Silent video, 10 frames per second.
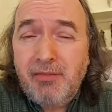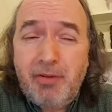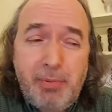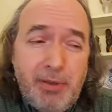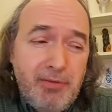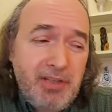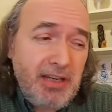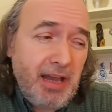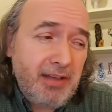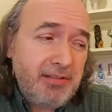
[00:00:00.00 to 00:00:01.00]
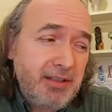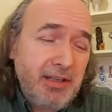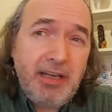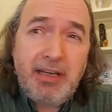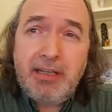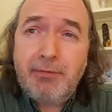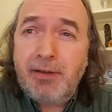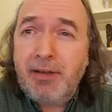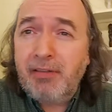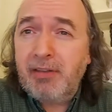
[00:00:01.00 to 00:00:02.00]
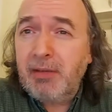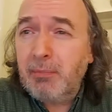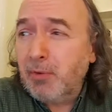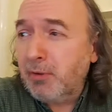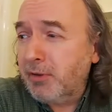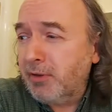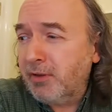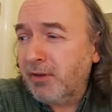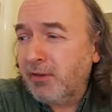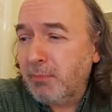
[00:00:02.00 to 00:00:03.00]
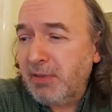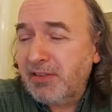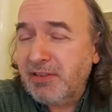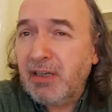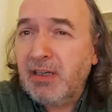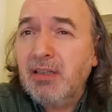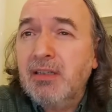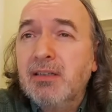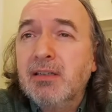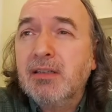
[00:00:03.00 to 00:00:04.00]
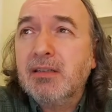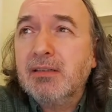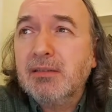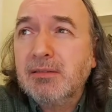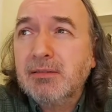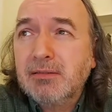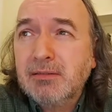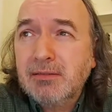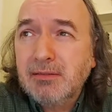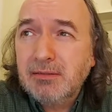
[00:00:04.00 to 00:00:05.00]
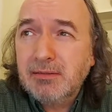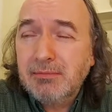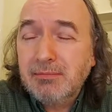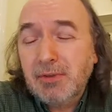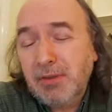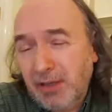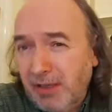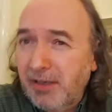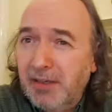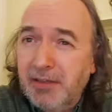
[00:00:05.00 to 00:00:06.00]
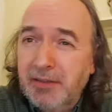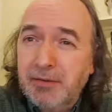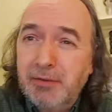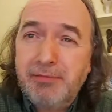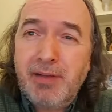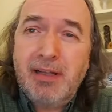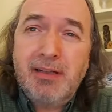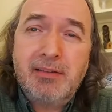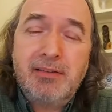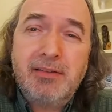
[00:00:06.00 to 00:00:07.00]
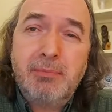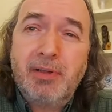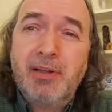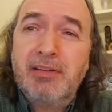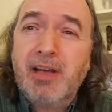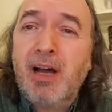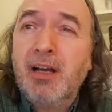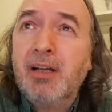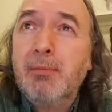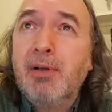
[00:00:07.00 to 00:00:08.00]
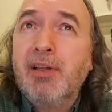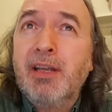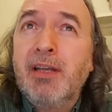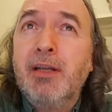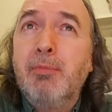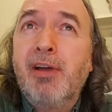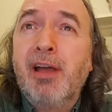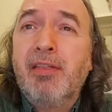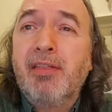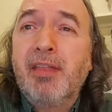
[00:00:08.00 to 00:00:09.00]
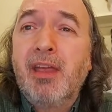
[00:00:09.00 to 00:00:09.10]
For beauty has a need for nothing more than to be seen, or heard, or felt upon the tongue, upon the inner breath,